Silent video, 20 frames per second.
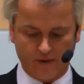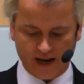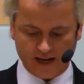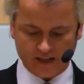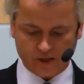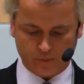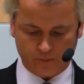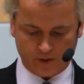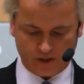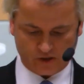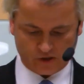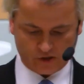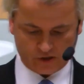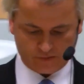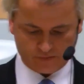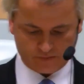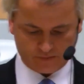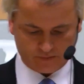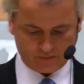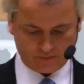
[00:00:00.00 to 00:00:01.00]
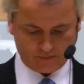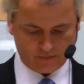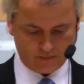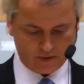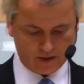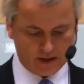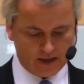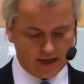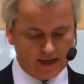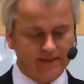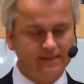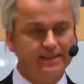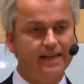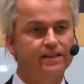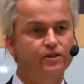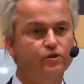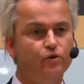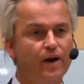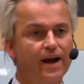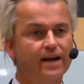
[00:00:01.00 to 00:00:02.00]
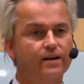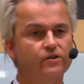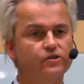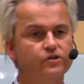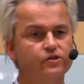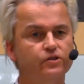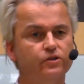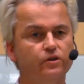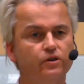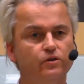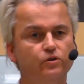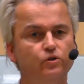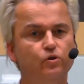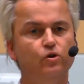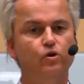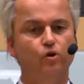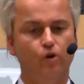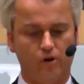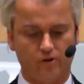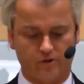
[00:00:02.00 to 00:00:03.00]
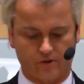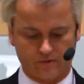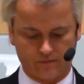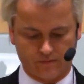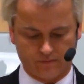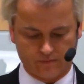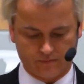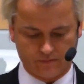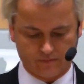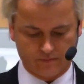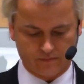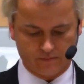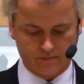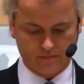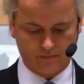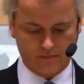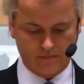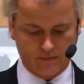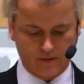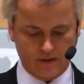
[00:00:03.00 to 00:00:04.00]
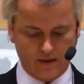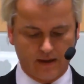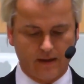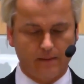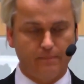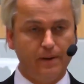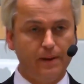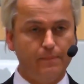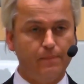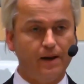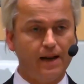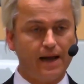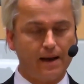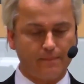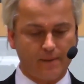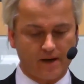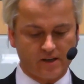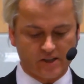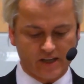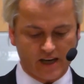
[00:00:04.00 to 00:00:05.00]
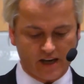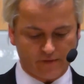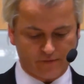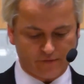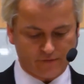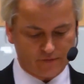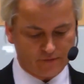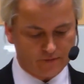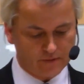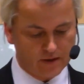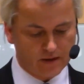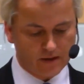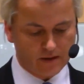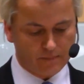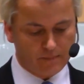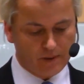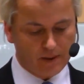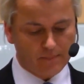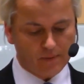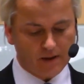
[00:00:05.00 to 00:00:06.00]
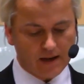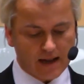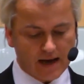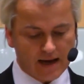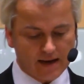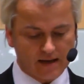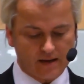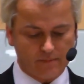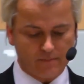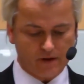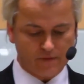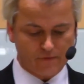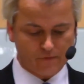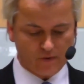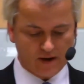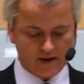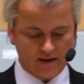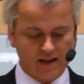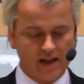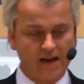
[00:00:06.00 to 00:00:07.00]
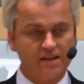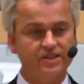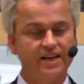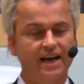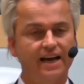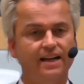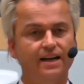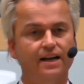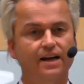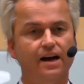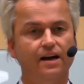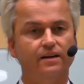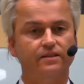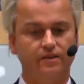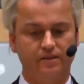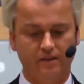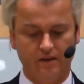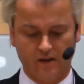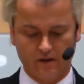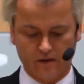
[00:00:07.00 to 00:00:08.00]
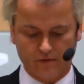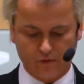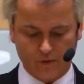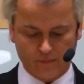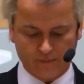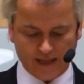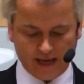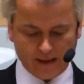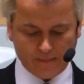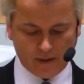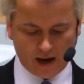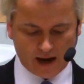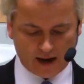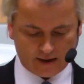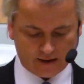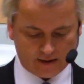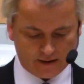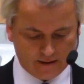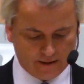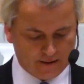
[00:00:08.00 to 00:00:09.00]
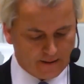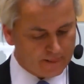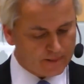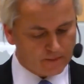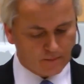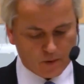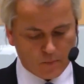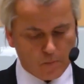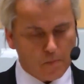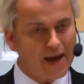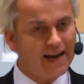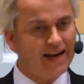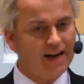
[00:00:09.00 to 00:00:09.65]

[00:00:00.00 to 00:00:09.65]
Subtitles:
of hate speech. They drag us to court. People like myself, people like my friend Lars Hedegaard from Denmark, but